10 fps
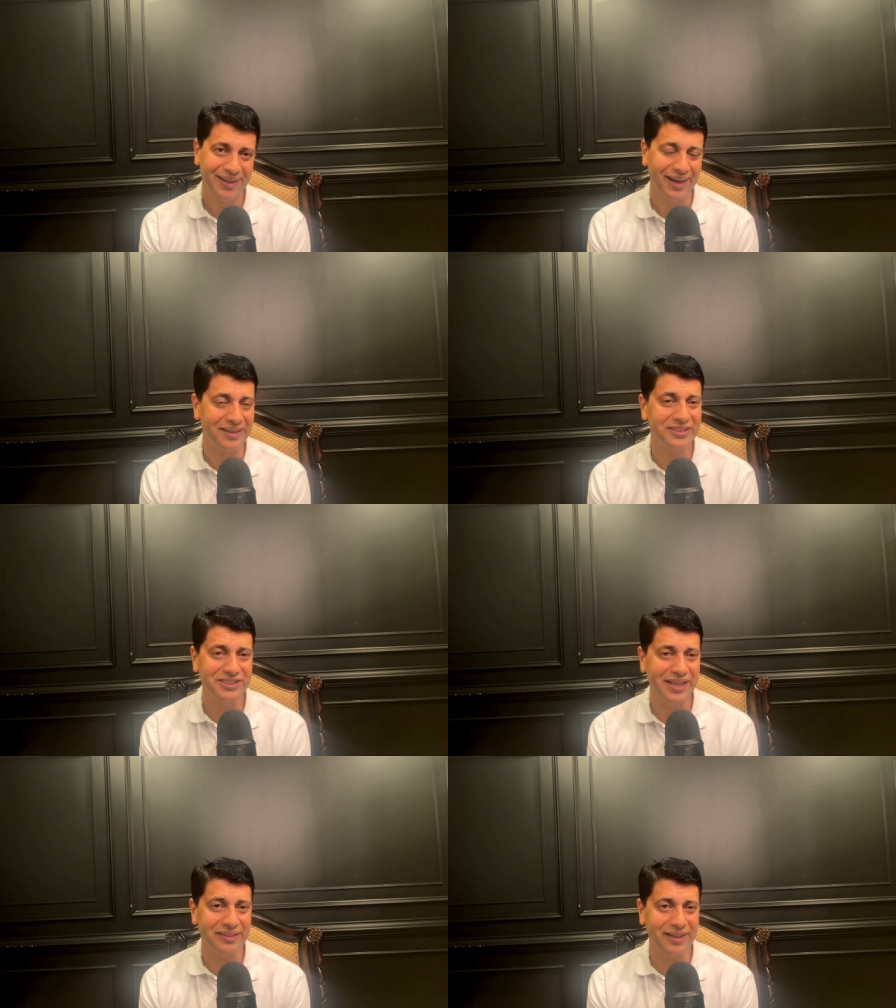
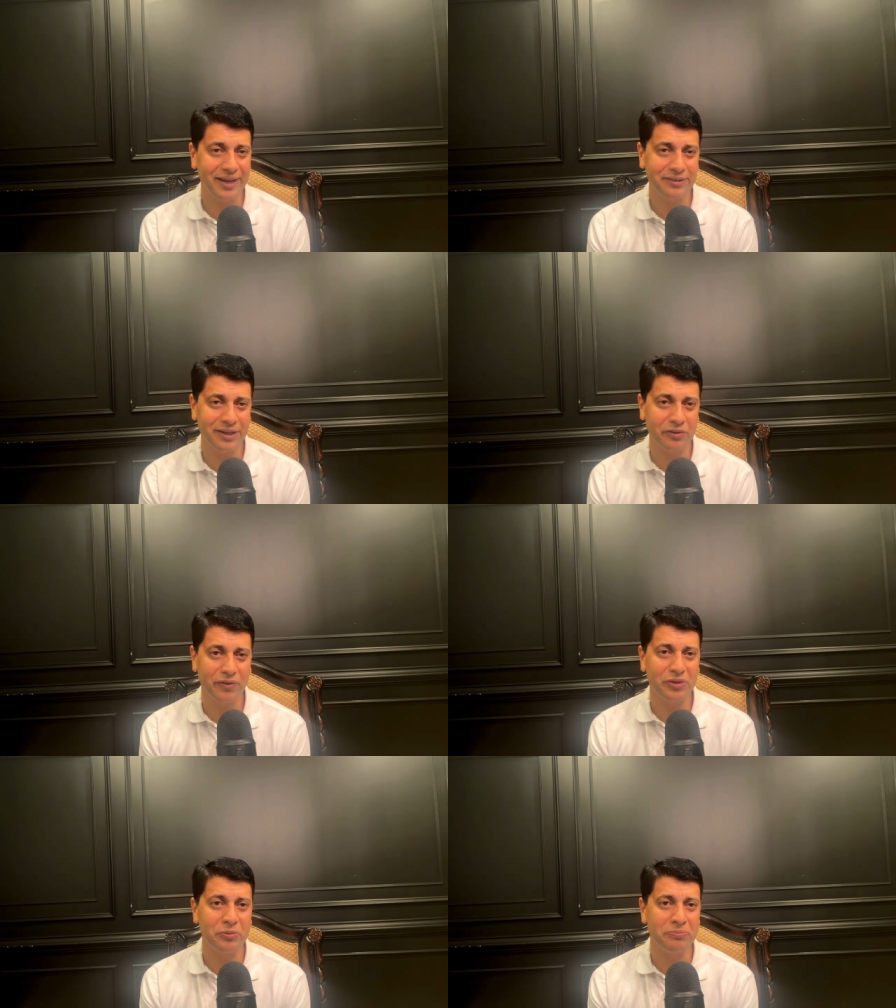Understand that that
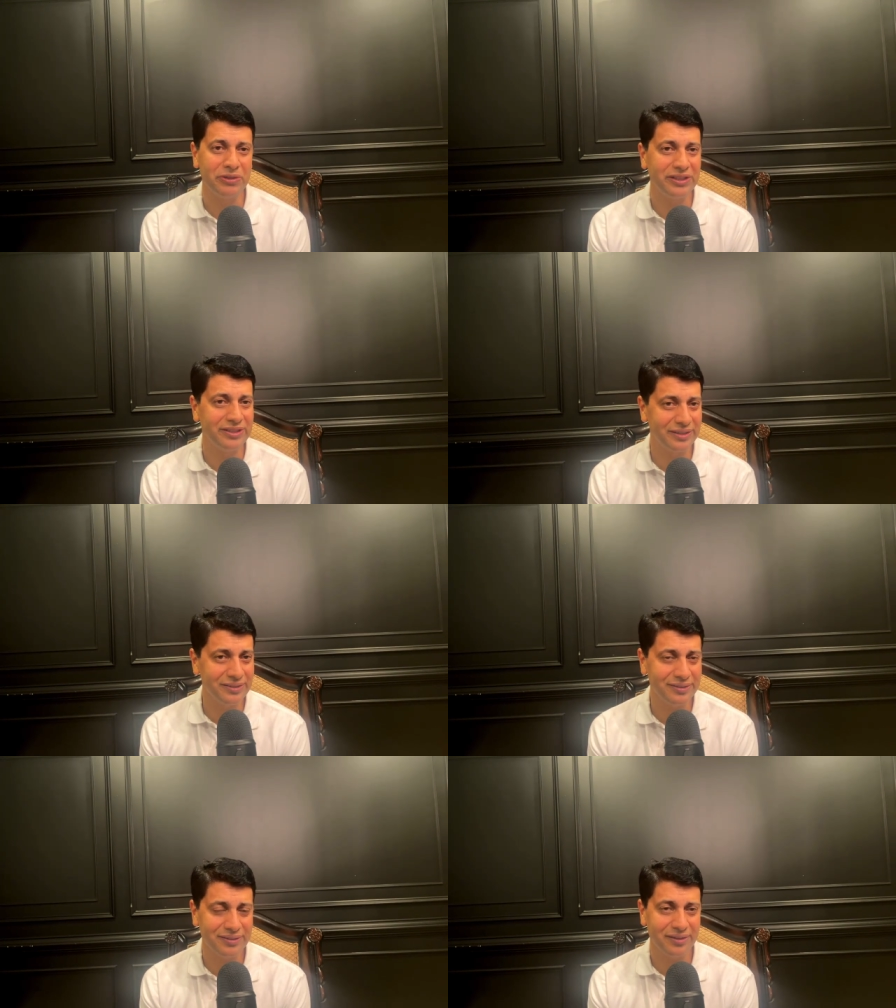when you breathe
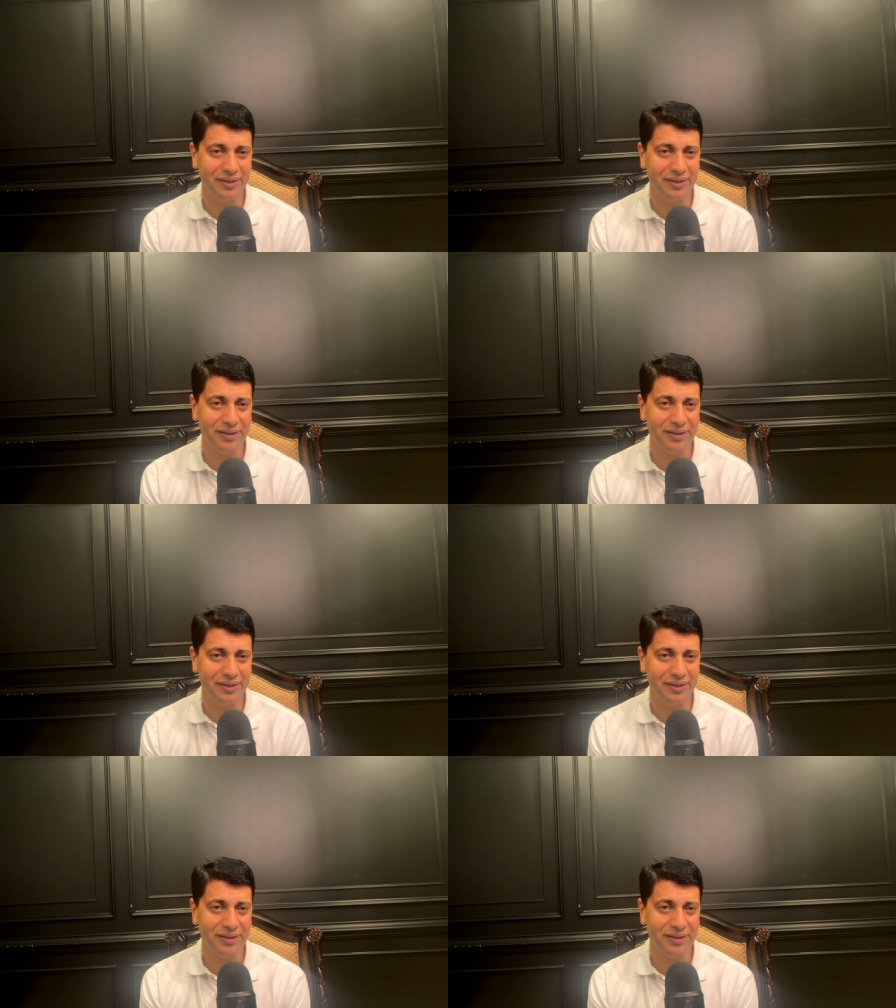in,